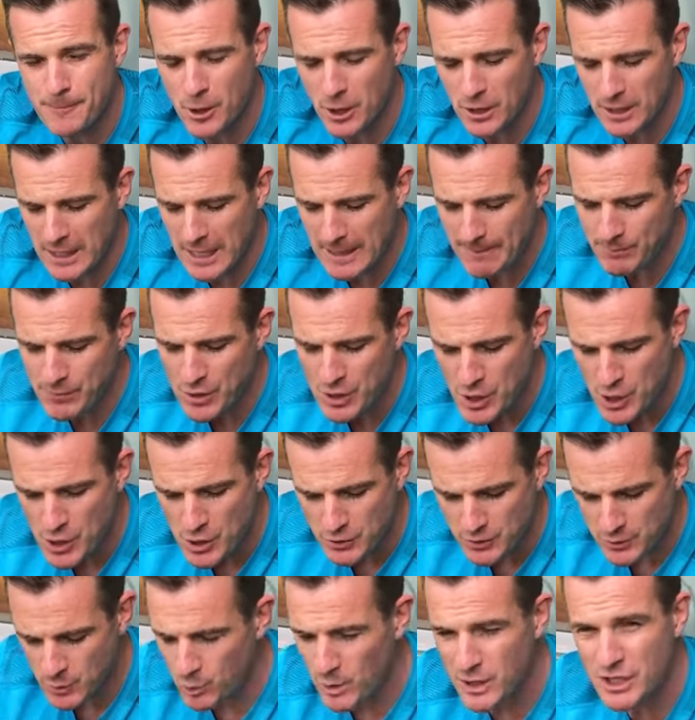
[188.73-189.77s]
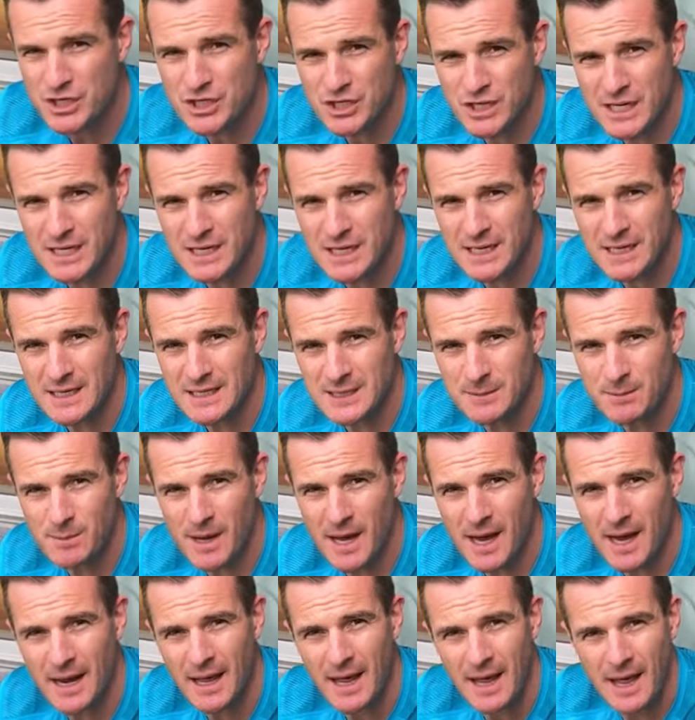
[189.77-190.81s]
Okay, so when she thinks
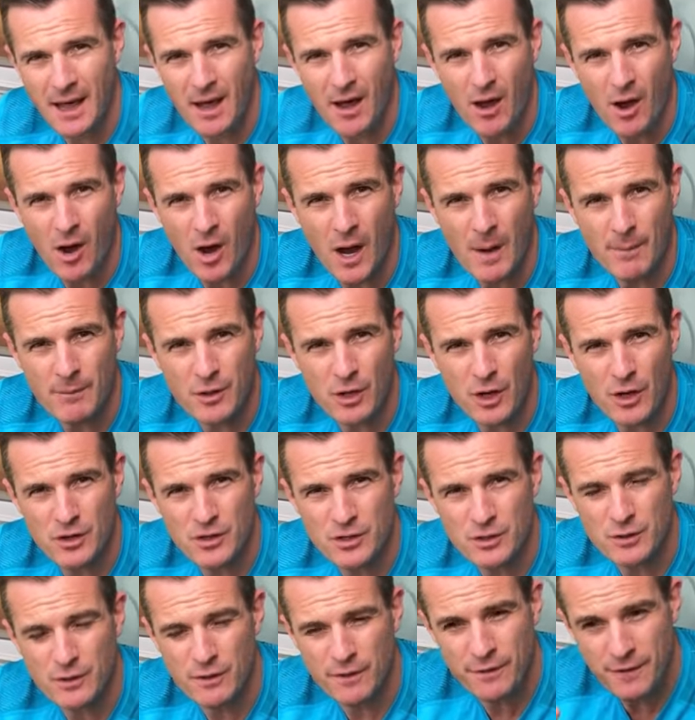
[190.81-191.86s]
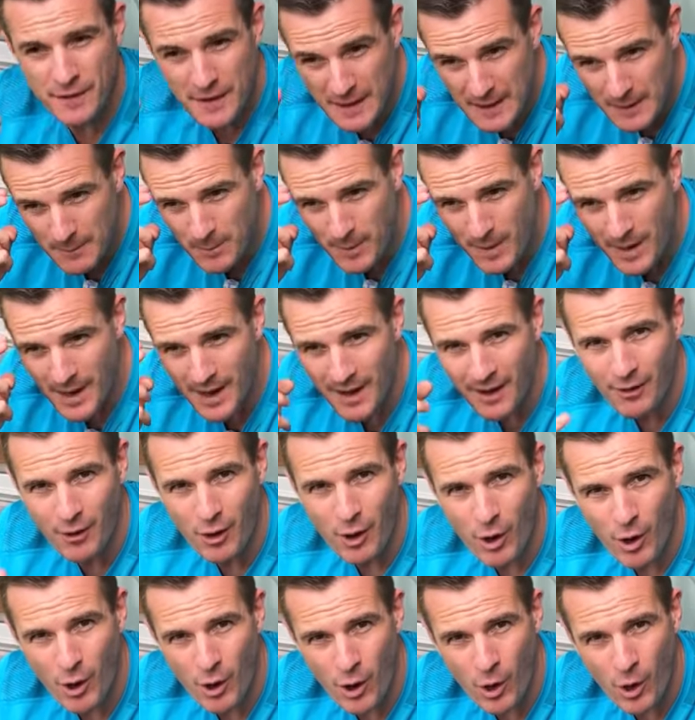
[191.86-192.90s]
about, I'm going to think about
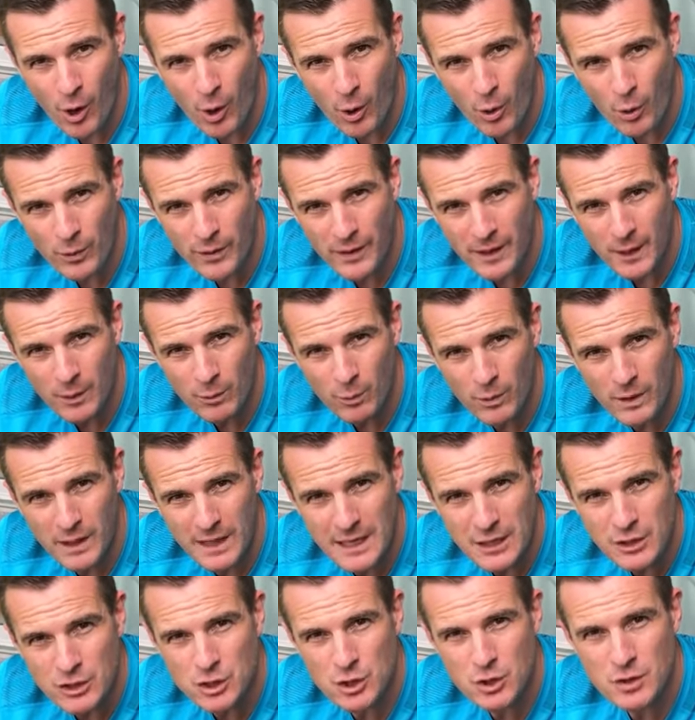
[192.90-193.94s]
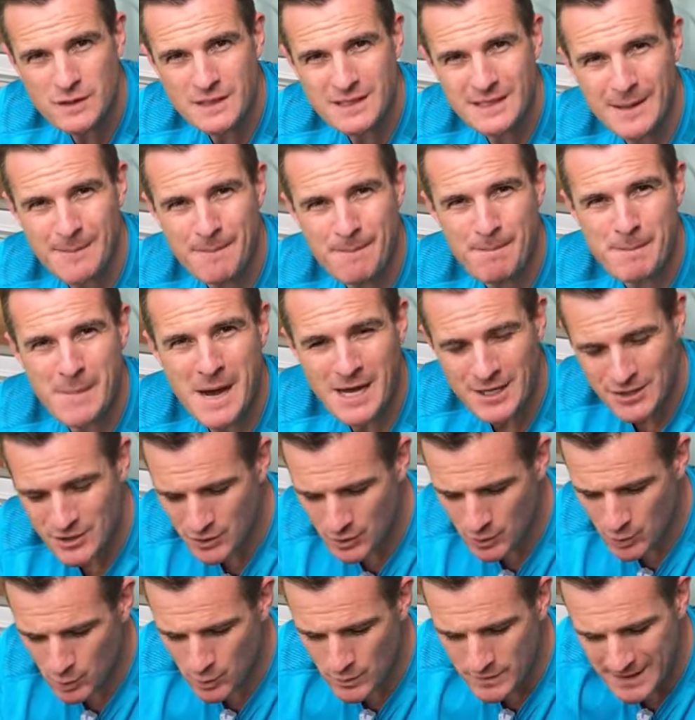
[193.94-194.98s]
holding a wee and using the
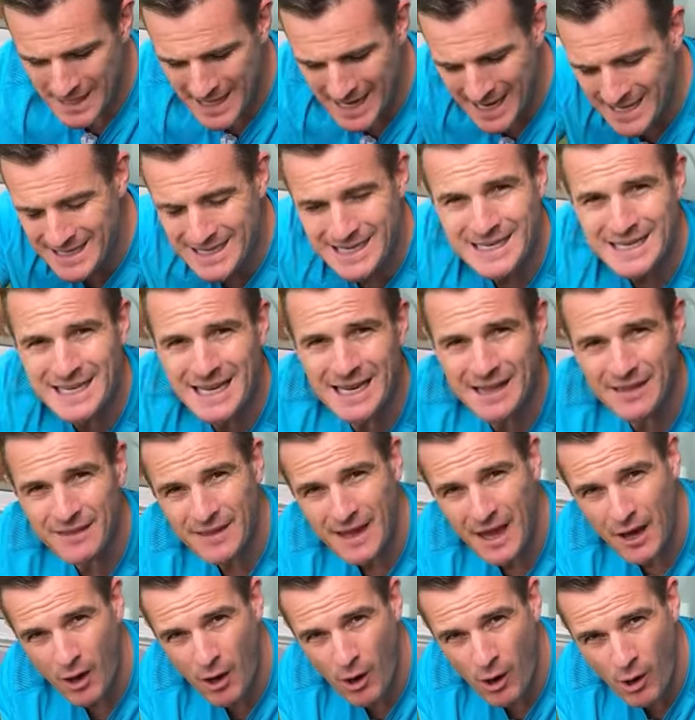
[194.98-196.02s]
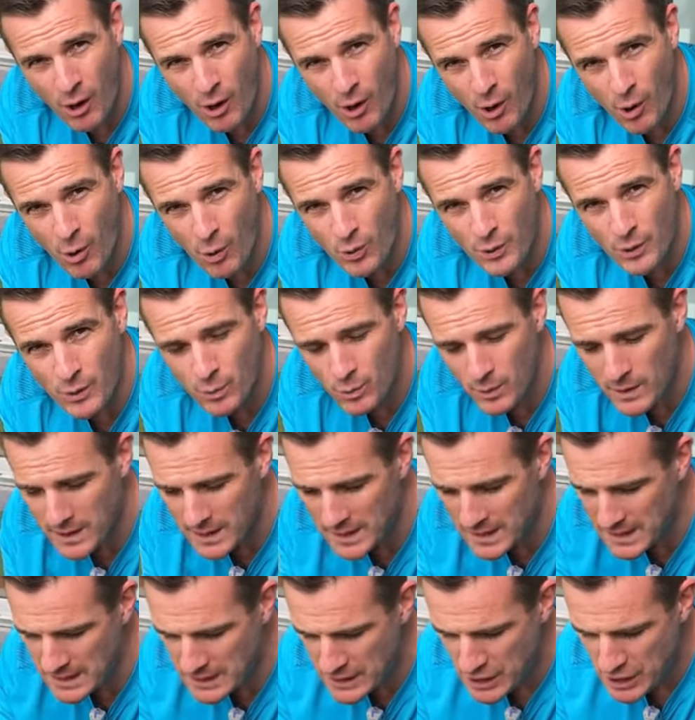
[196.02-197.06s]
muscles underneath that hold a
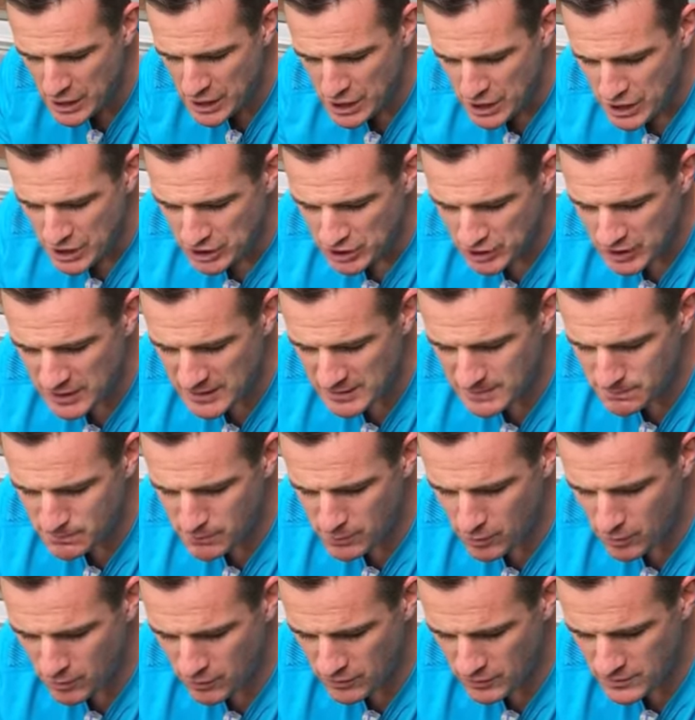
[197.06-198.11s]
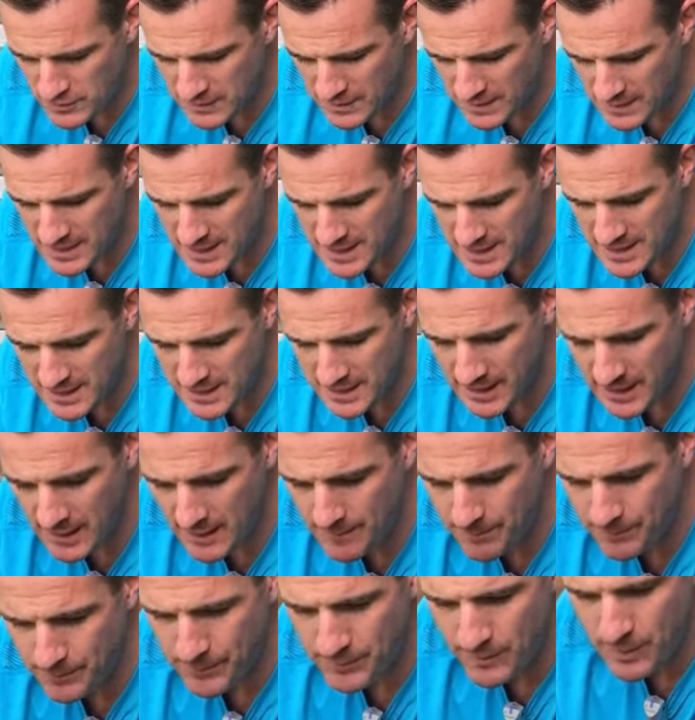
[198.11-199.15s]
wee, she's monitoring
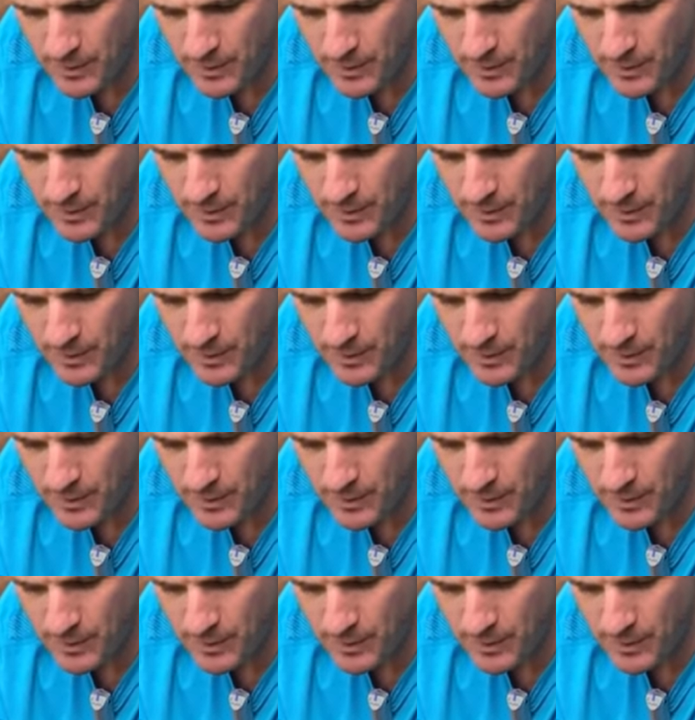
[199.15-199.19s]
here